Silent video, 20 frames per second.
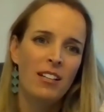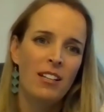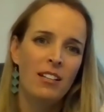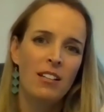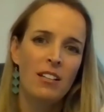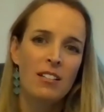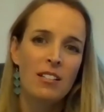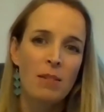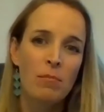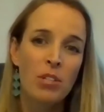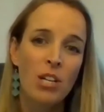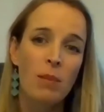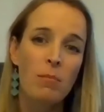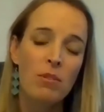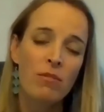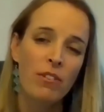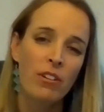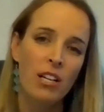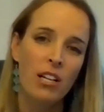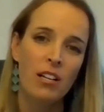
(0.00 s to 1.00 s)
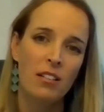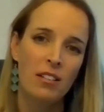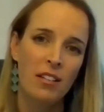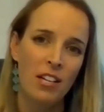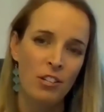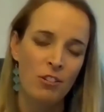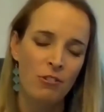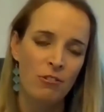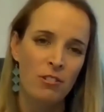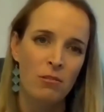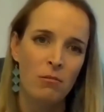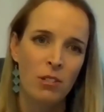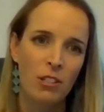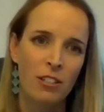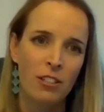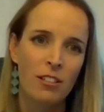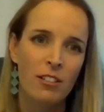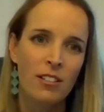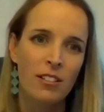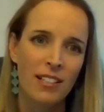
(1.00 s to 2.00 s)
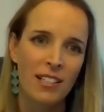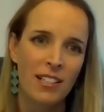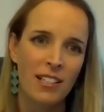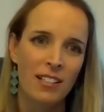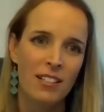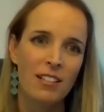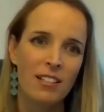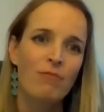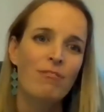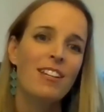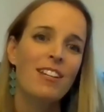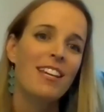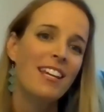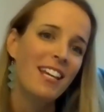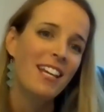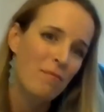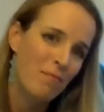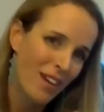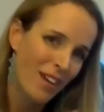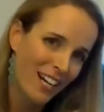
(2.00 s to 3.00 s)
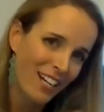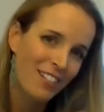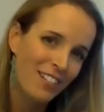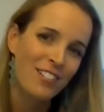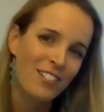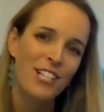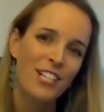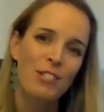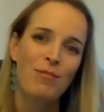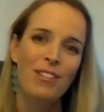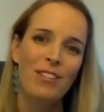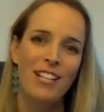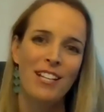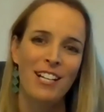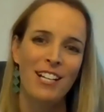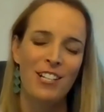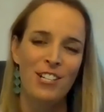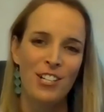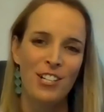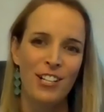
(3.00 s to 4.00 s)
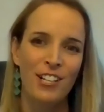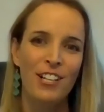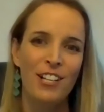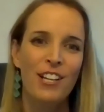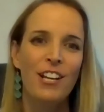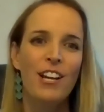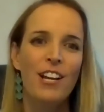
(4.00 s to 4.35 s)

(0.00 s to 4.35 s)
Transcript: in a sometimes very unnatural world and get back in touch with nature